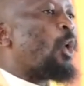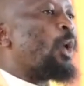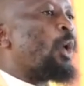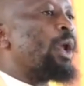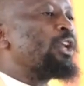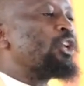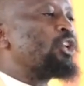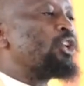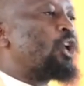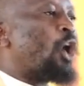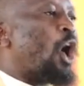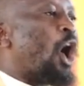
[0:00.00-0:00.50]

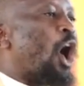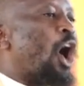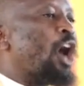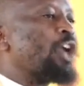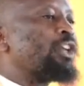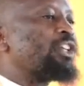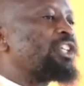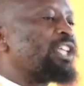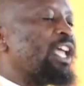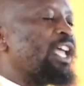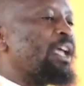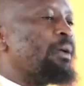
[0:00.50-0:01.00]
When
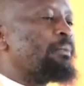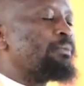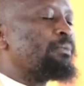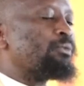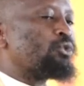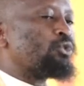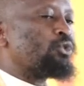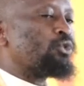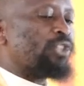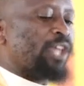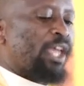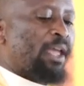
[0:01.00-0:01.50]
God came
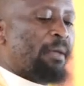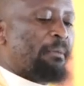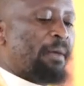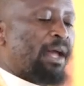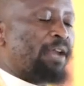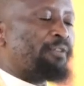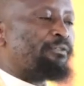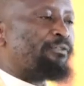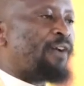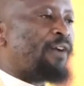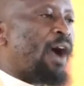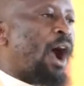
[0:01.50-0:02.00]
to them
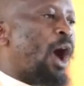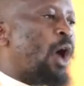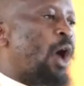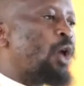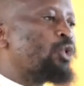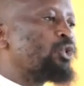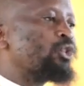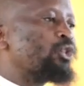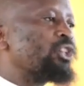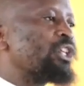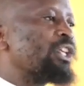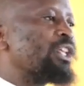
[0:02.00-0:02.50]
and
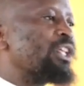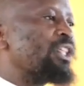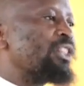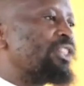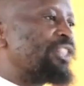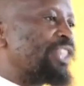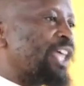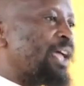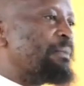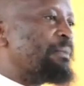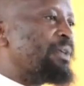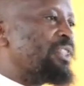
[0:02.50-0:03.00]
found
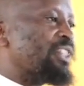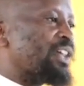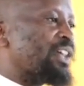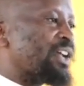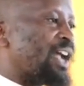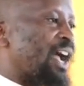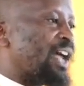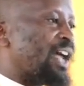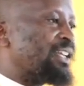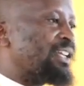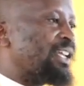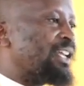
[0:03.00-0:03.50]
them in the
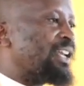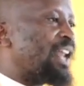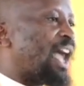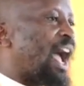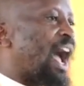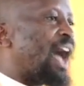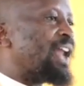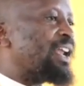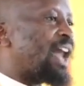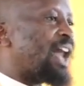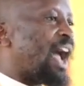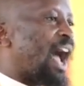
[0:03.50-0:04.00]
garden
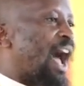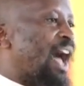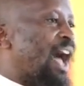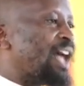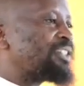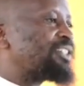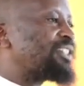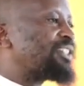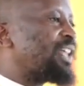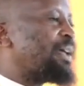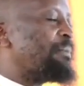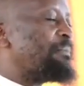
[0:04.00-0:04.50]
and
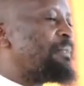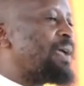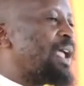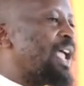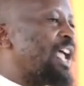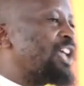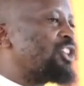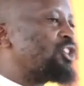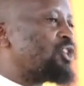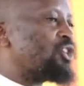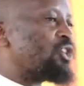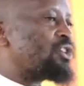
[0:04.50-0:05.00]
asked them
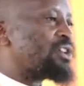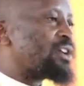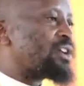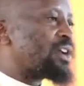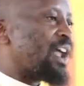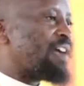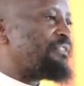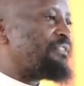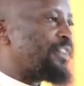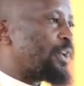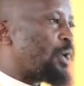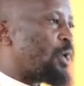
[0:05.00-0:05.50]
a
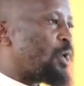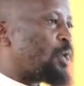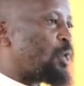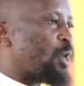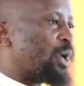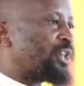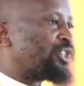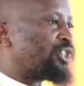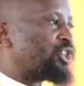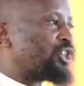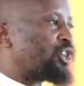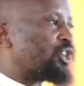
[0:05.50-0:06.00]
geographical
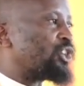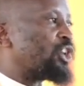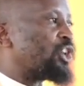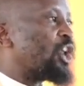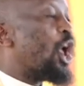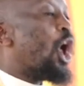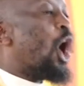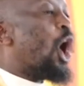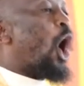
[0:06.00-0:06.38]
question,